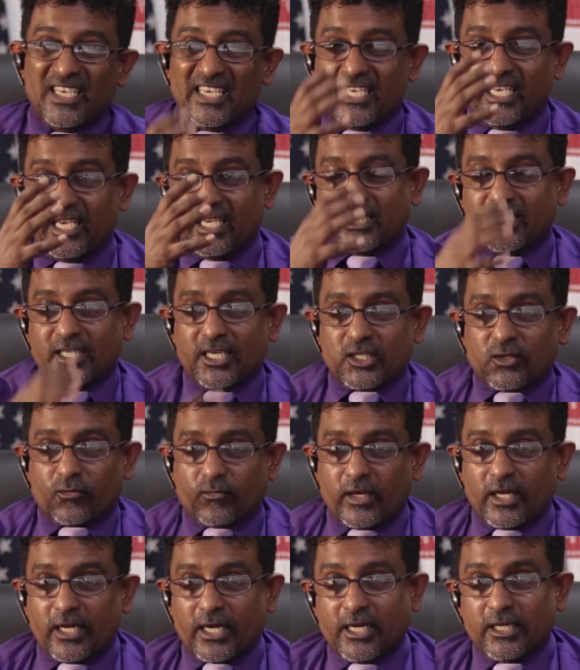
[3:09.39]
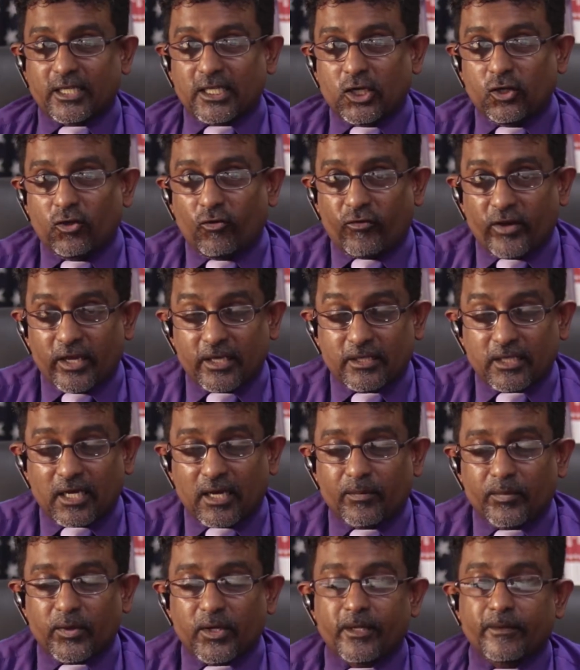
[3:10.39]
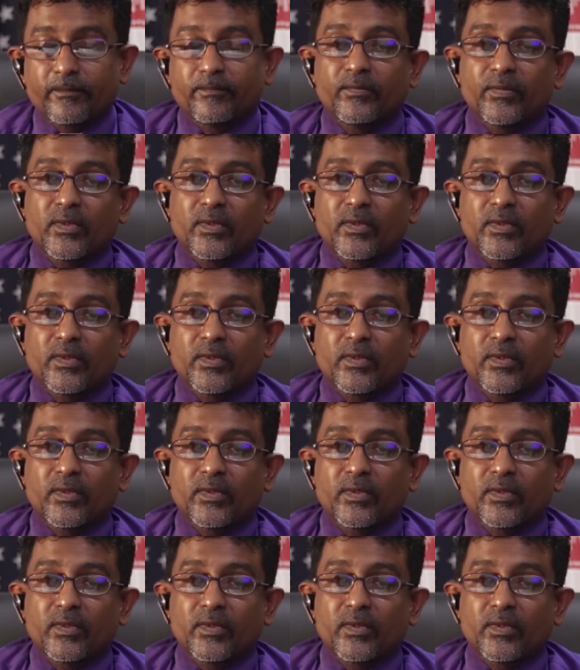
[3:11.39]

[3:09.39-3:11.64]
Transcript: Easiest way, I'll tell you, for example,